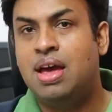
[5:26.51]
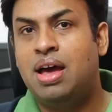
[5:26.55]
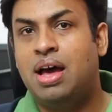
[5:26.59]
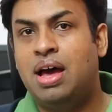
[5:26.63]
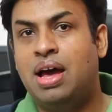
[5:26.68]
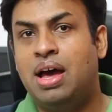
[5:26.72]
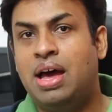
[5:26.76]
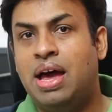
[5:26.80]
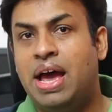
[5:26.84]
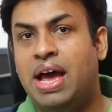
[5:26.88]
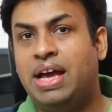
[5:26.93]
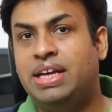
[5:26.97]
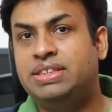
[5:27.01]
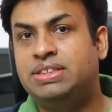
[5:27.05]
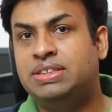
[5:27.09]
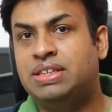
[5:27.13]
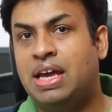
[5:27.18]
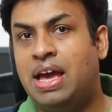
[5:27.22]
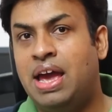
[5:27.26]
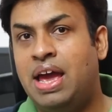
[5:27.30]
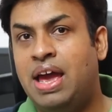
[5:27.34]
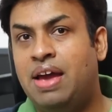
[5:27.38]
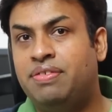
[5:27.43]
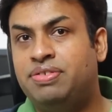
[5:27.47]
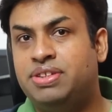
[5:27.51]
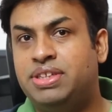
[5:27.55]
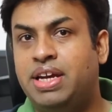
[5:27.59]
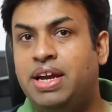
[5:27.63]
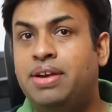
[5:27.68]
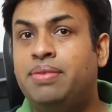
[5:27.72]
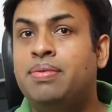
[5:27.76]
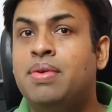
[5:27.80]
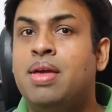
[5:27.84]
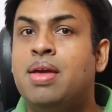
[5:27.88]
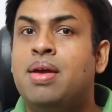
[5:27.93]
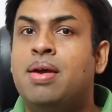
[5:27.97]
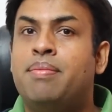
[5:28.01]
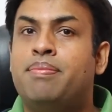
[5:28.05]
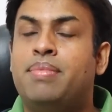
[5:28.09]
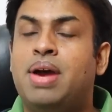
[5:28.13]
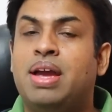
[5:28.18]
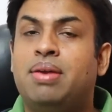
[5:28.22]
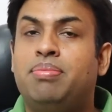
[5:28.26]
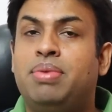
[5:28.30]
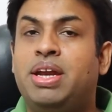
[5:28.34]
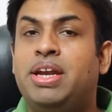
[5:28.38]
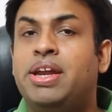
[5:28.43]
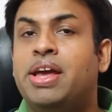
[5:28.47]
As I have said,
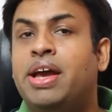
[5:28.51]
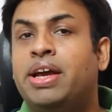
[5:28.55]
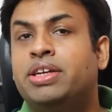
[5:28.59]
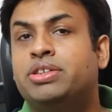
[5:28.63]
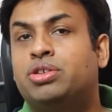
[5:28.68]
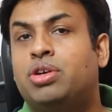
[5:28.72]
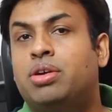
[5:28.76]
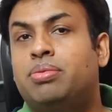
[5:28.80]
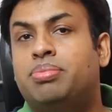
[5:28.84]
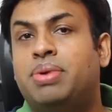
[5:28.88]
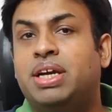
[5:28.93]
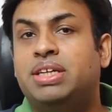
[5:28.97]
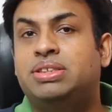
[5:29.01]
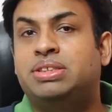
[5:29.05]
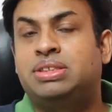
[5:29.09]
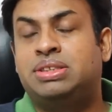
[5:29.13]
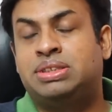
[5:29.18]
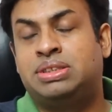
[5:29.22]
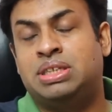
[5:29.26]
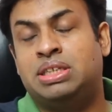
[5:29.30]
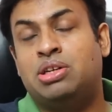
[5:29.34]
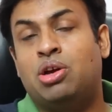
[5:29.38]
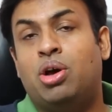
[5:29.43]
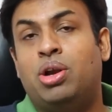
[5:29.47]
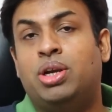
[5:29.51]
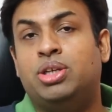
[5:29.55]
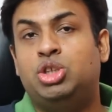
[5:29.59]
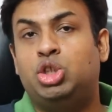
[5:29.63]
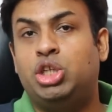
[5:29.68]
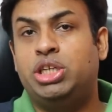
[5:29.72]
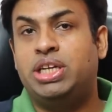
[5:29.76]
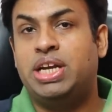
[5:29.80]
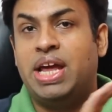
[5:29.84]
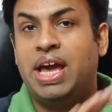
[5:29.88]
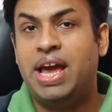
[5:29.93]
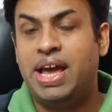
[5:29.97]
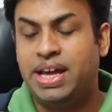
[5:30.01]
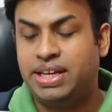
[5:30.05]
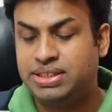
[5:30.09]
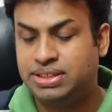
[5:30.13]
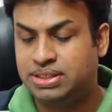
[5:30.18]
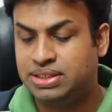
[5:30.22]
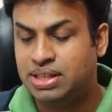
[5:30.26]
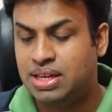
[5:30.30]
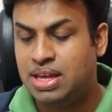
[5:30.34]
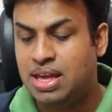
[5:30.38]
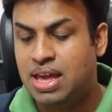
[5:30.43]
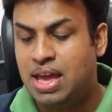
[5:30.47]
my media is on my Synology
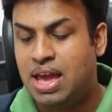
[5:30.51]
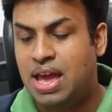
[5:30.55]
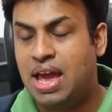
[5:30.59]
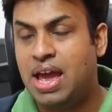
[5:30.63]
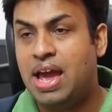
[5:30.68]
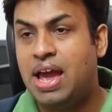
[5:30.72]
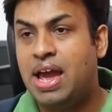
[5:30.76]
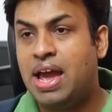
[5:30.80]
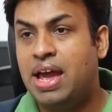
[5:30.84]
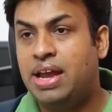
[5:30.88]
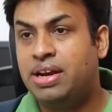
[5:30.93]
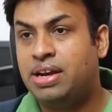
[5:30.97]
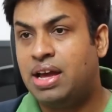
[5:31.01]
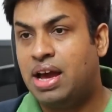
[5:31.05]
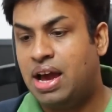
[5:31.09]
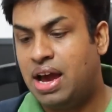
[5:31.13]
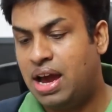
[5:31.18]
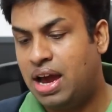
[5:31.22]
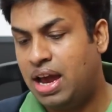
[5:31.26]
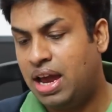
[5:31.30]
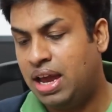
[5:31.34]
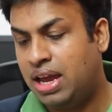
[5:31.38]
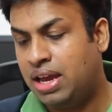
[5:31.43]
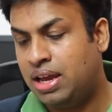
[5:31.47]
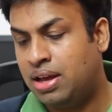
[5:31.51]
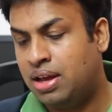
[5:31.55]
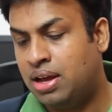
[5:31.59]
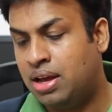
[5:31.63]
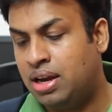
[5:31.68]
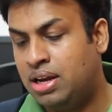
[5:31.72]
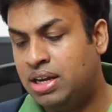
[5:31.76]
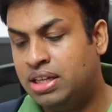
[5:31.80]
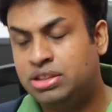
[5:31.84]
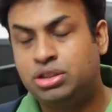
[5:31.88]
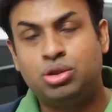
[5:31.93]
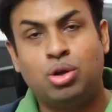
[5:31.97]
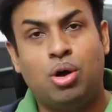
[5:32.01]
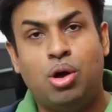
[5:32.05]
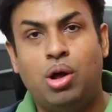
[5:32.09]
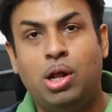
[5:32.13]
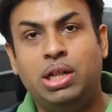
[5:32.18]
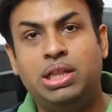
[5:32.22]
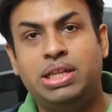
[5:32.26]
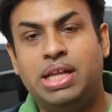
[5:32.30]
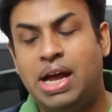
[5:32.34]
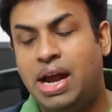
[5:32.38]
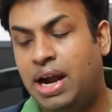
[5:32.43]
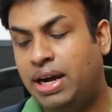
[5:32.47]
NAS and I list
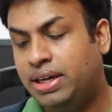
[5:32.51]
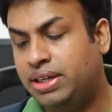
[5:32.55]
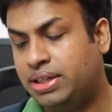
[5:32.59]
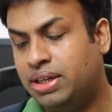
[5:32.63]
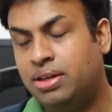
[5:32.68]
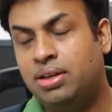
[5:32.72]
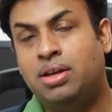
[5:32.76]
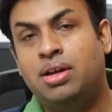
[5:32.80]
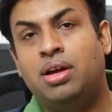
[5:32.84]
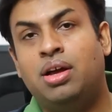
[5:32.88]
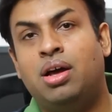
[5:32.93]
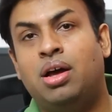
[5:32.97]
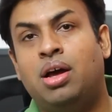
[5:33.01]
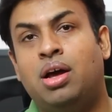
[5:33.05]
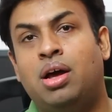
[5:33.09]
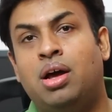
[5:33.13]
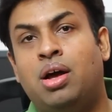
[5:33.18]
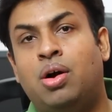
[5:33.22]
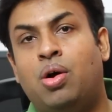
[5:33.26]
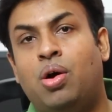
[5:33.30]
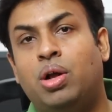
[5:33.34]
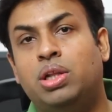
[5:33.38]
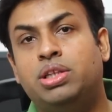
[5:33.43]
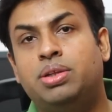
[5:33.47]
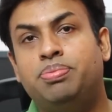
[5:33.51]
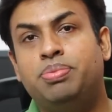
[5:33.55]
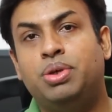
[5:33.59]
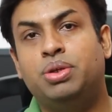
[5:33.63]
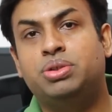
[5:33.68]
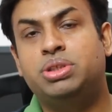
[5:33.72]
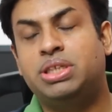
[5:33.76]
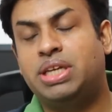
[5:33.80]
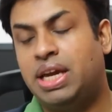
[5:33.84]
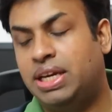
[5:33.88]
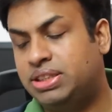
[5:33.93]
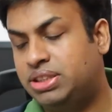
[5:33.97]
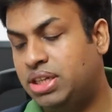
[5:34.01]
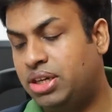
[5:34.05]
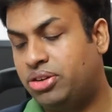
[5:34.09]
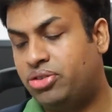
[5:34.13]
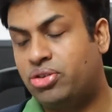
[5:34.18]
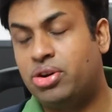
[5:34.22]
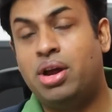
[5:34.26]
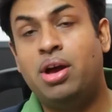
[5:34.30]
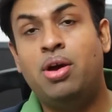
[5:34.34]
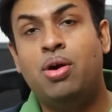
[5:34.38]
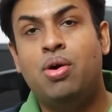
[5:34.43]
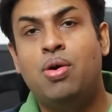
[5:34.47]
all that, all the music,
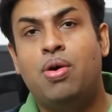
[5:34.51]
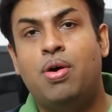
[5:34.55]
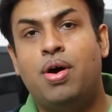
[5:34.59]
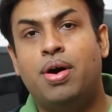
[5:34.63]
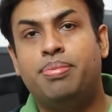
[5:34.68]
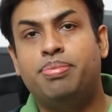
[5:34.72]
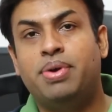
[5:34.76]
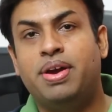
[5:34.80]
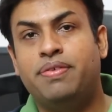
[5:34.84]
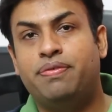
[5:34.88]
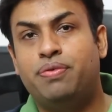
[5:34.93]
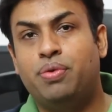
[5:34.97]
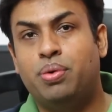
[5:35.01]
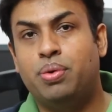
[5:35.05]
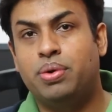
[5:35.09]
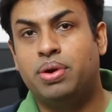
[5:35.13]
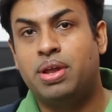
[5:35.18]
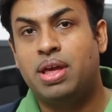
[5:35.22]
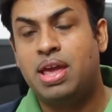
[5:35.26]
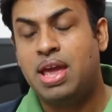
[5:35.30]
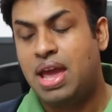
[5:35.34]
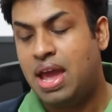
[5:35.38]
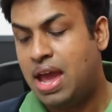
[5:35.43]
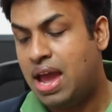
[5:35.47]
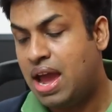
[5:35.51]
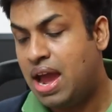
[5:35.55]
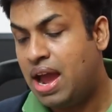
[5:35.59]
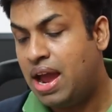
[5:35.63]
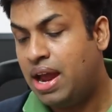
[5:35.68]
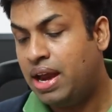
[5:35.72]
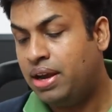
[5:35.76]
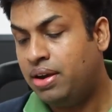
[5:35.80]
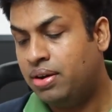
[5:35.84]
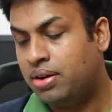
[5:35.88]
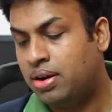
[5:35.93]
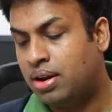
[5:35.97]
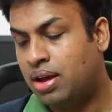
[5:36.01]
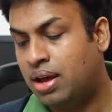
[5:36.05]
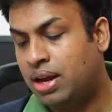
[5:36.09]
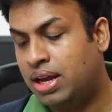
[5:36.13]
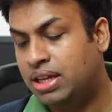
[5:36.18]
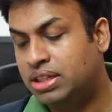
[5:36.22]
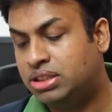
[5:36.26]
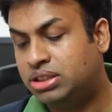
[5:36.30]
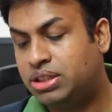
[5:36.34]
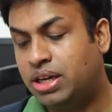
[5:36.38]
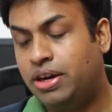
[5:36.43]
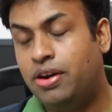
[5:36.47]
etc. on my phone. And
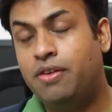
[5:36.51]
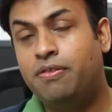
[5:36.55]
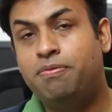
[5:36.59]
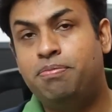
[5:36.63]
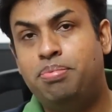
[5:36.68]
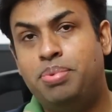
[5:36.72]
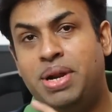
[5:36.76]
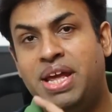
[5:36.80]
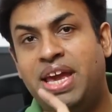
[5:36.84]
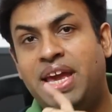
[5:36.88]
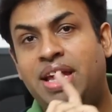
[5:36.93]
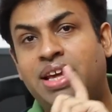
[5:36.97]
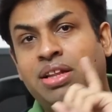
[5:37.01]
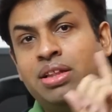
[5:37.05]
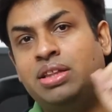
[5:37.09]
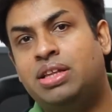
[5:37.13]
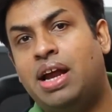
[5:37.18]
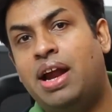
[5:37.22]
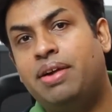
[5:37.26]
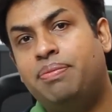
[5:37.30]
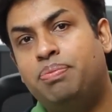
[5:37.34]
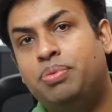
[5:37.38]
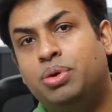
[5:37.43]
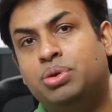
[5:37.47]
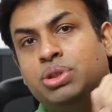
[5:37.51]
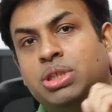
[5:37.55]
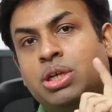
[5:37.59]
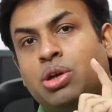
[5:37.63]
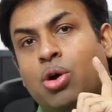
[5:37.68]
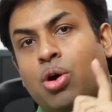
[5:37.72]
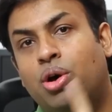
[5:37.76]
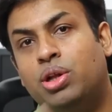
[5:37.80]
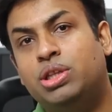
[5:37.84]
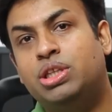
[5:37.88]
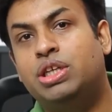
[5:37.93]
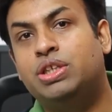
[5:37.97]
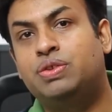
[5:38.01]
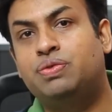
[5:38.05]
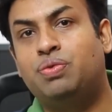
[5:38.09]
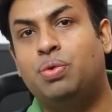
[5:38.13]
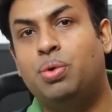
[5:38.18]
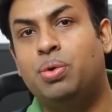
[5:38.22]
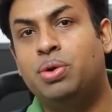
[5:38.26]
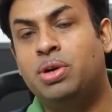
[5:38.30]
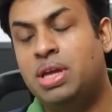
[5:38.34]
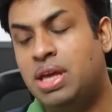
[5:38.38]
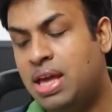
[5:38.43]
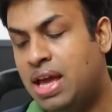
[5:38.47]
instead of playing that music on this
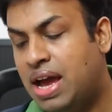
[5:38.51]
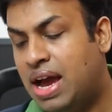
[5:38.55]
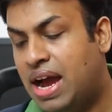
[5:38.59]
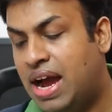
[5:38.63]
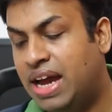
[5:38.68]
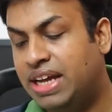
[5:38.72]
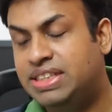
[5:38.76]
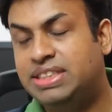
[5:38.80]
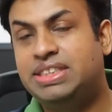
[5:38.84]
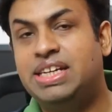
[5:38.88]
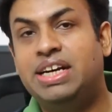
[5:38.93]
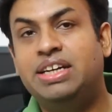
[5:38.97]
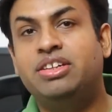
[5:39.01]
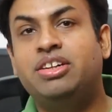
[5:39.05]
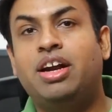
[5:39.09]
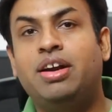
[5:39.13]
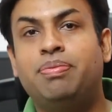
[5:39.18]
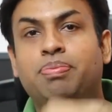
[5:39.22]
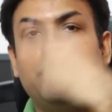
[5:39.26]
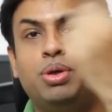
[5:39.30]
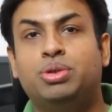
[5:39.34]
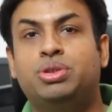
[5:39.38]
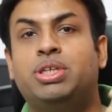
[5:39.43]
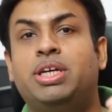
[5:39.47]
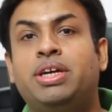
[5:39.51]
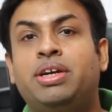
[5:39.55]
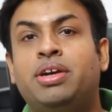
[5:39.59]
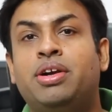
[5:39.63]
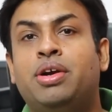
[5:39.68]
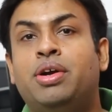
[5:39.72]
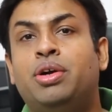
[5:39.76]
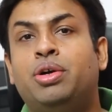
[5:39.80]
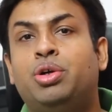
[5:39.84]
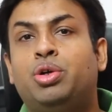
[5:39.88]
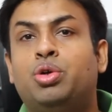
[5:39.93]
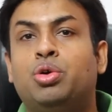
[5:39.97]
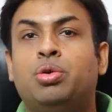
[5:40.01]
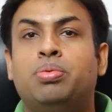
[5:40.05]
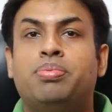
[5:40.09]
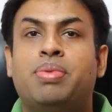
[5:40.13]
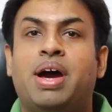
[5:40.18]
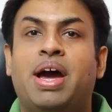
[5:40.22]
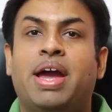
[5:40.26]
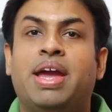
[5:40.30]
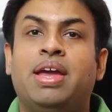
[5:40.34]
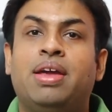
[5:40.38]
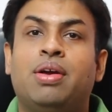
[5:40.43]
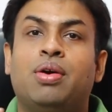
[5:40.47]
phone, I send that music to
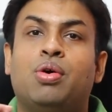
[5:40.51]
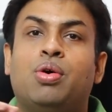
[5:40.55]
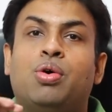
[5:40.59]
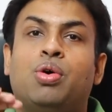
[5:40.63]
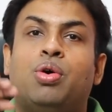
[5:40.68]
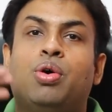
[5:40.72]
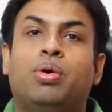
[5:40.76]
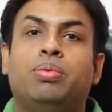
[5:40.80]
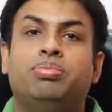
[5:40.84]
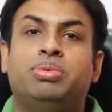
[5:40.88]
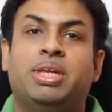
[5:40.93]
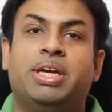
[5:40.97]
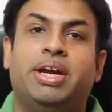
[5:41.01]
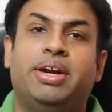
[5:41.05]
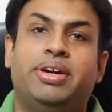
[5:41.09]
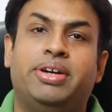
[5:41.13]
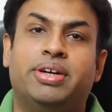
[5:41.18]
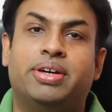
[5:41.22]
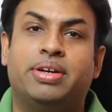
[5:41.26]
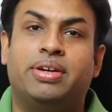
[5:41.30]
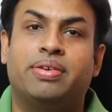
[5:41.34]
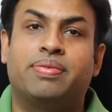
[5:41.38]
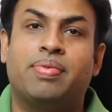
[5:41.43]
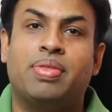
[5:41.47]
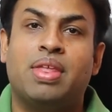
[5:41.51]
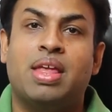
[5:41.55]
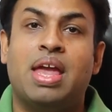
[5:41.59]
my home theater.